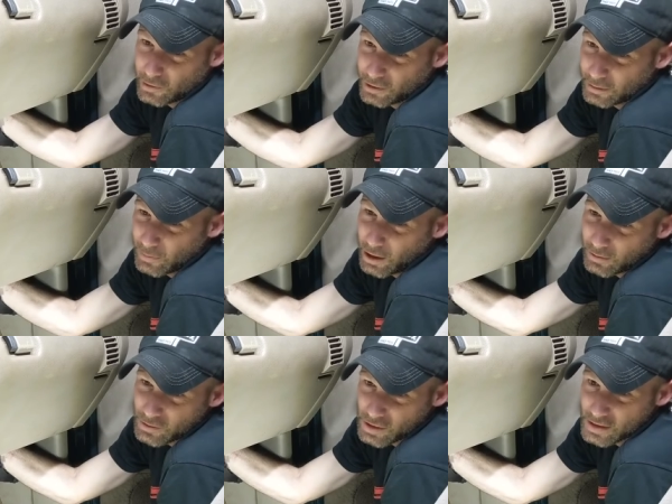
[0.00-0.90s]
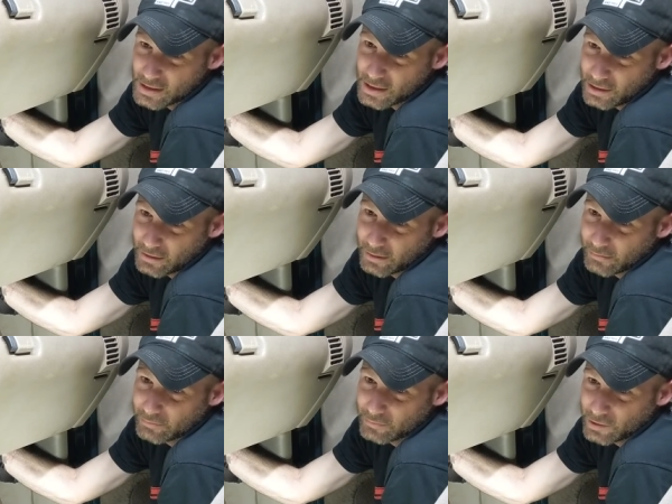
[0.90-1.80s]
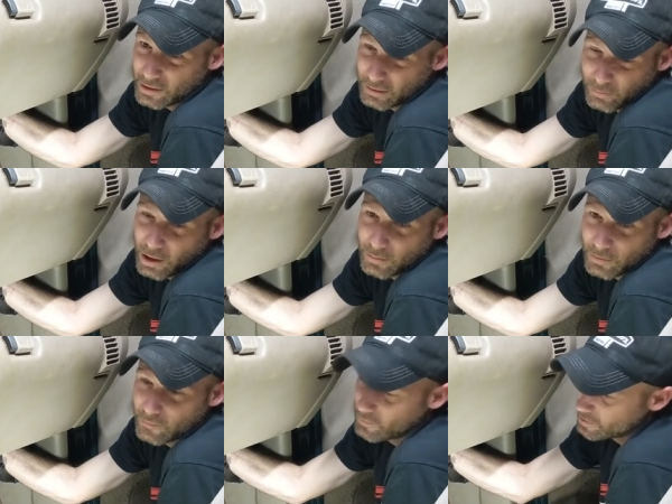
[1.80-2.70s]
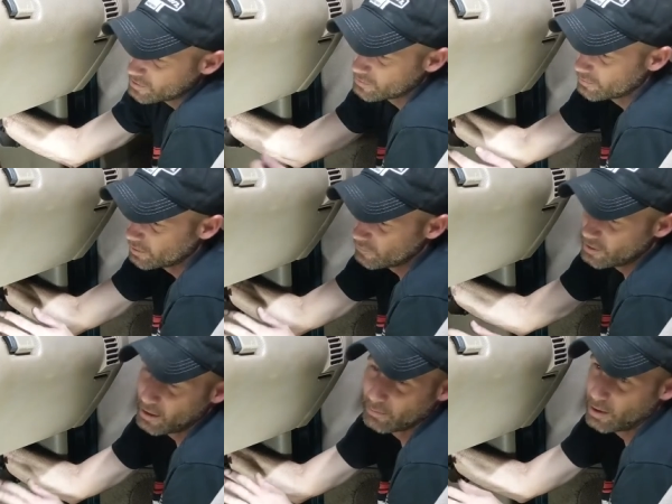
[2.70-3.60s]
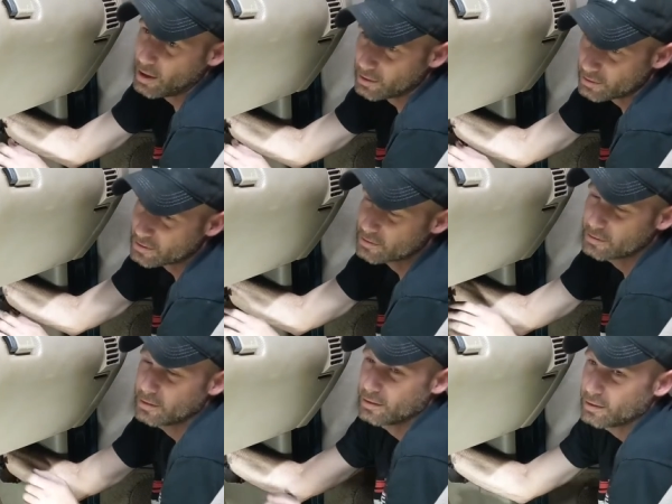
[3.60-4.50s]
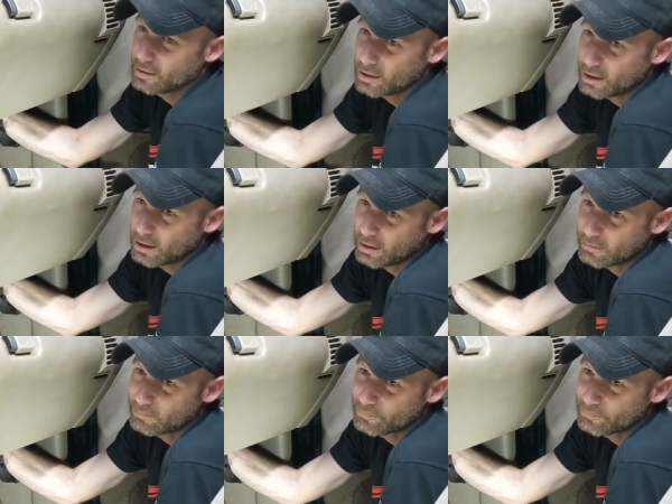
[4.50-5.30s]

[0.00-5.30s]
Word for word: at the bottom it's just sitting in the like in the bottom of this of that box um,